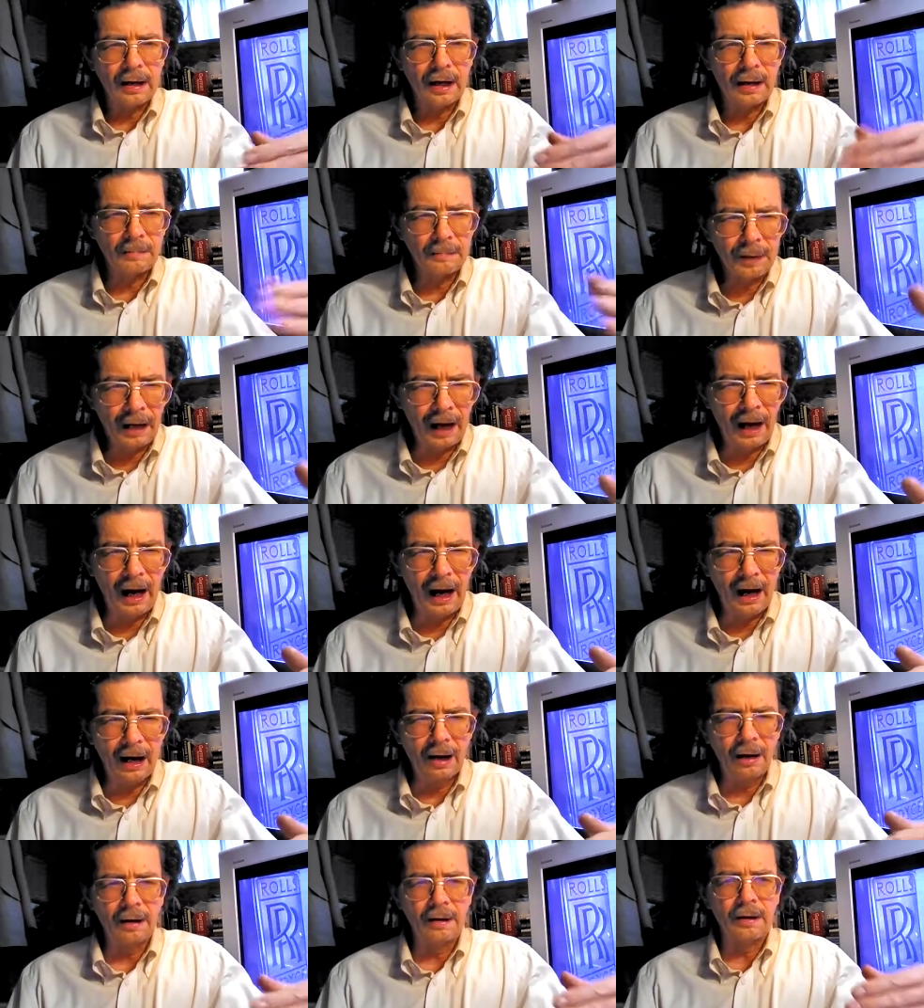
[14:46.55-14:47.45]
and
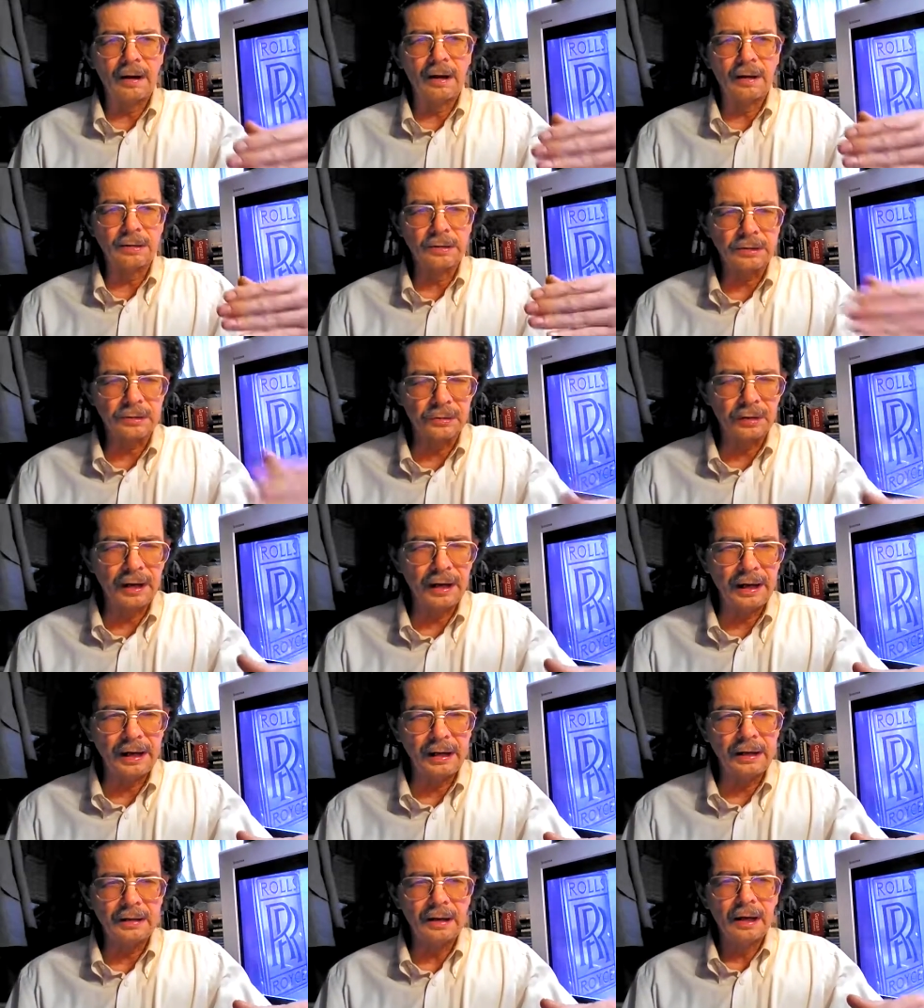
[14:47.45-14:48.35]
power and
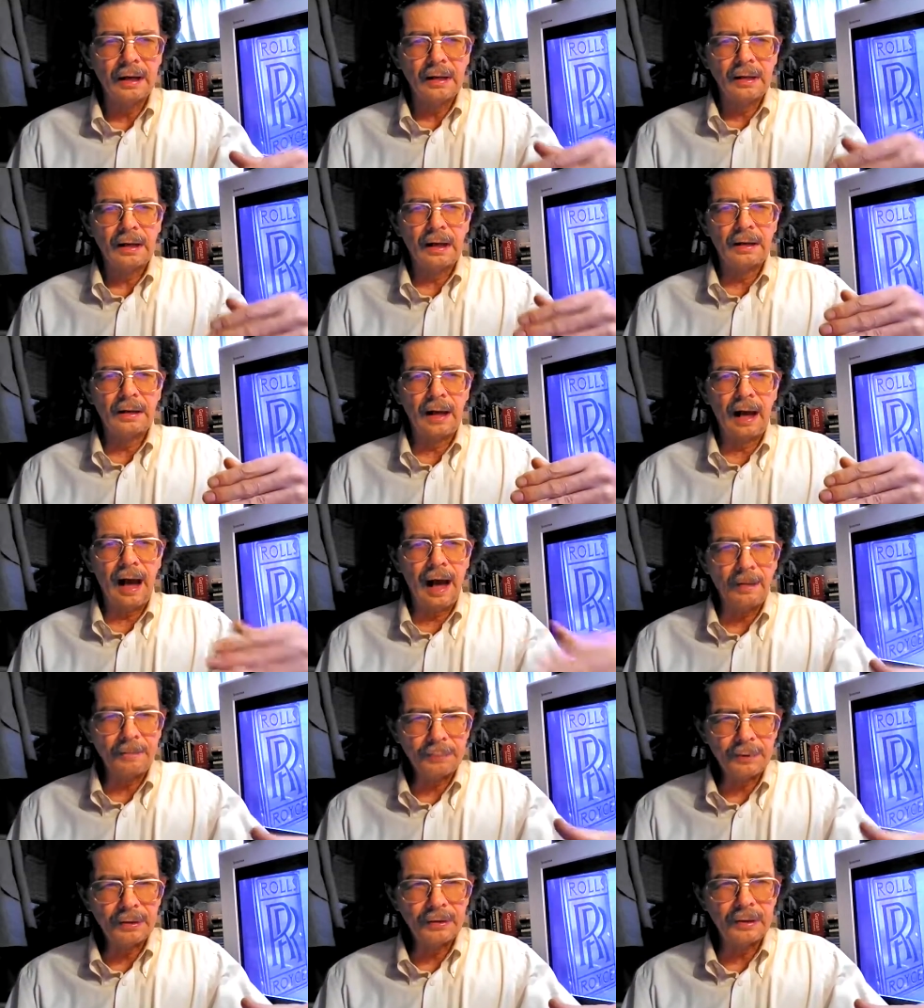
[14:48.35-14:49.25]
strength and
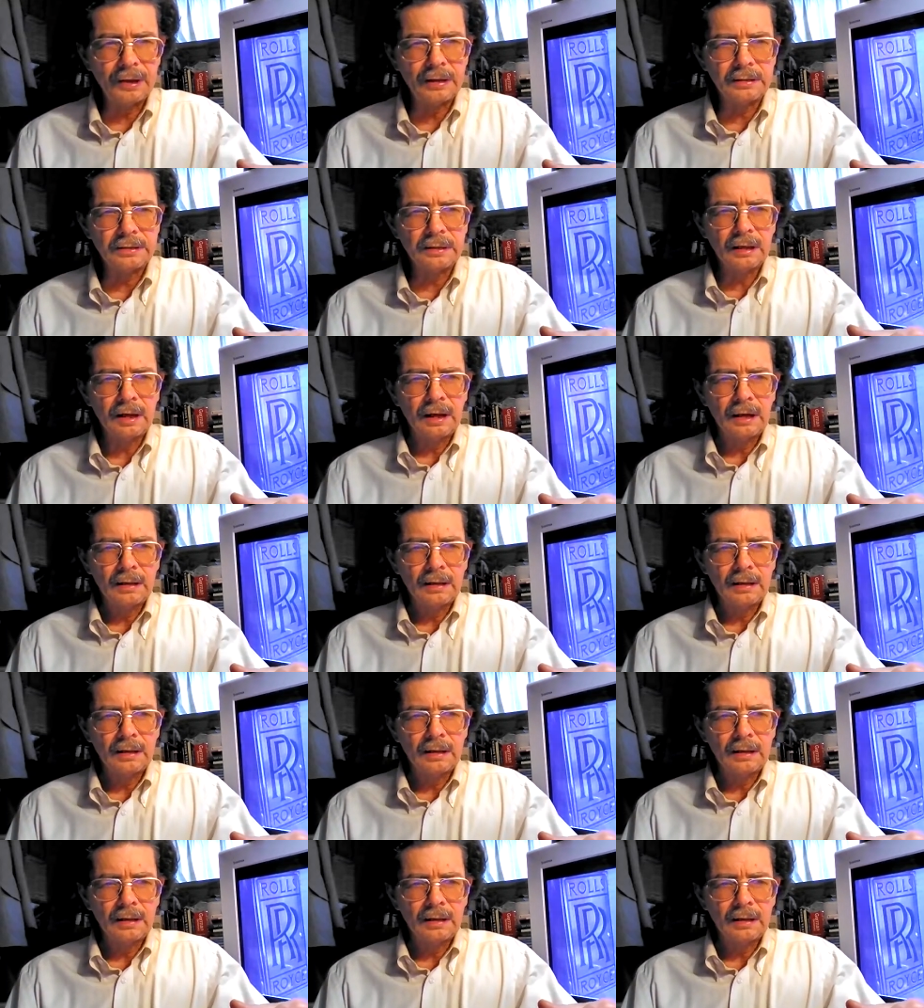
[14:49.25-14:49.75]
affluence